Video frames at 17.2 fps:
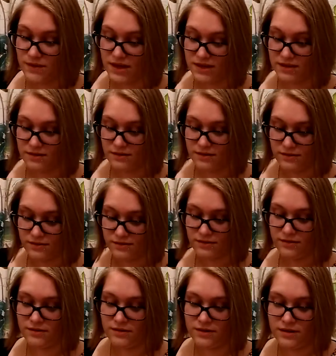been
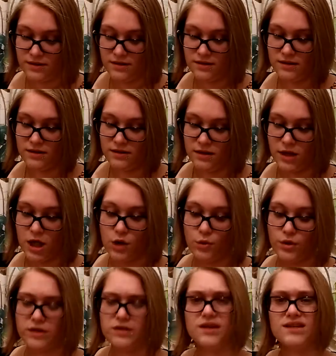
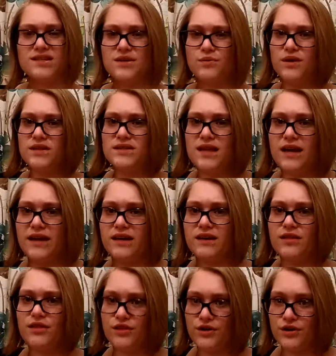lowered, because it was, like,
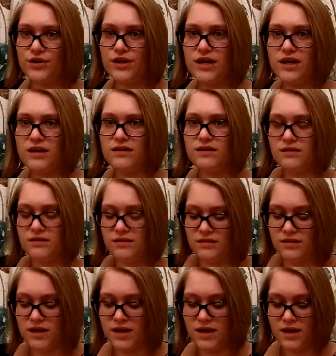30,
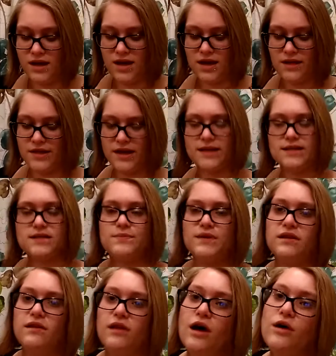and then it's
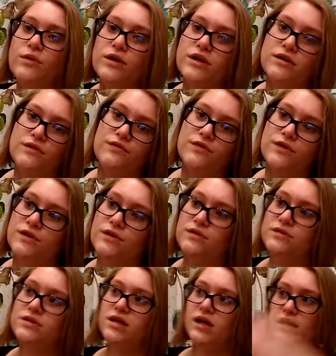been lowered
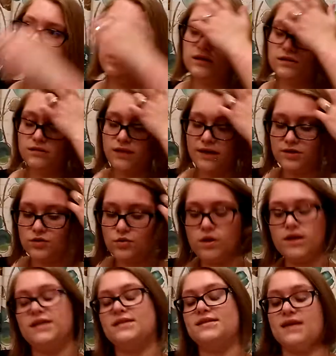to like
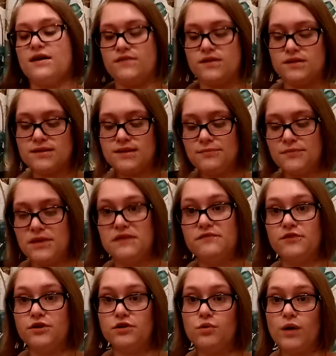27 something
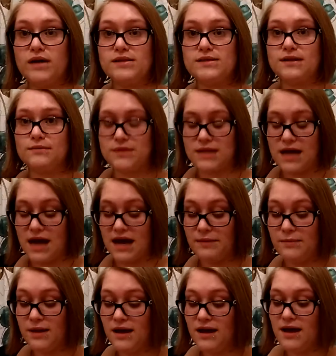for quite some
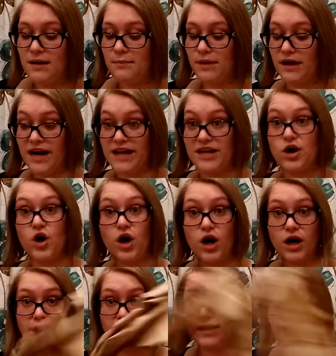time, but I
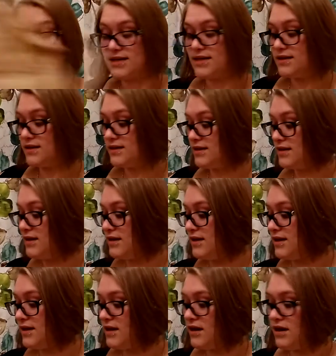caught it
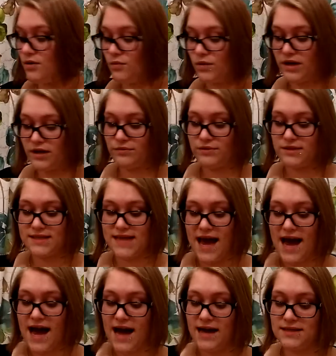when it was
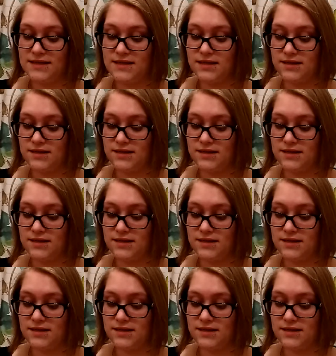at